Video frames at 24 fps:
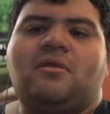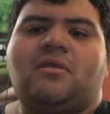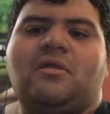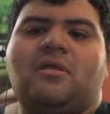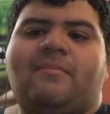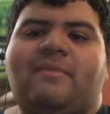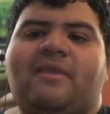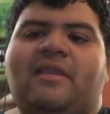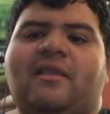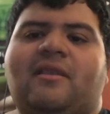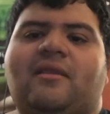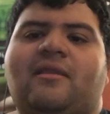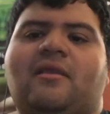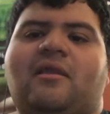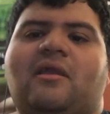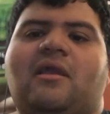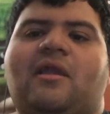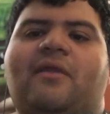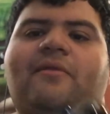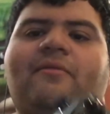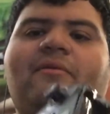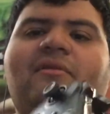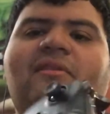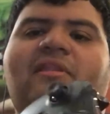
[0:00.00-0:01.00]
mean, I
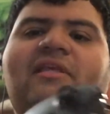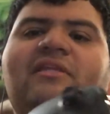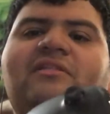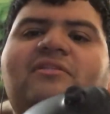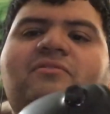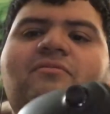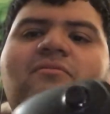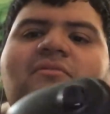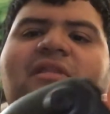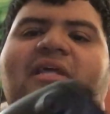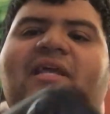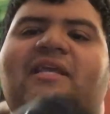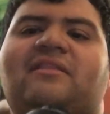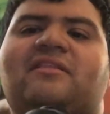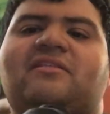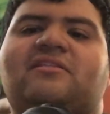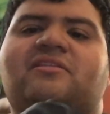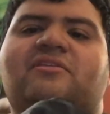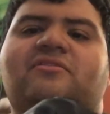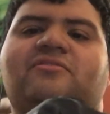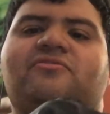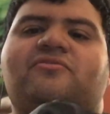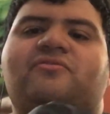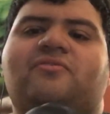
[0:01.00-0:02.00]
really do like this
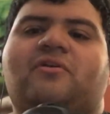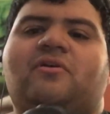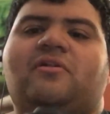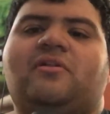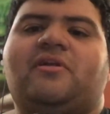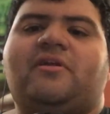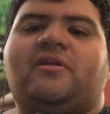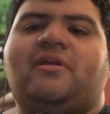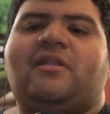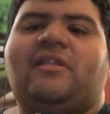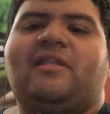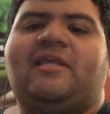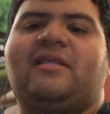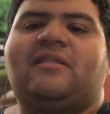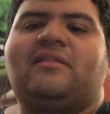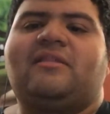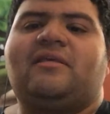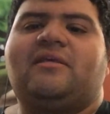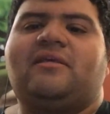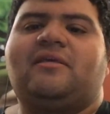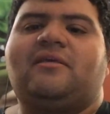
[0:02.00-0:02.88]
controller. I like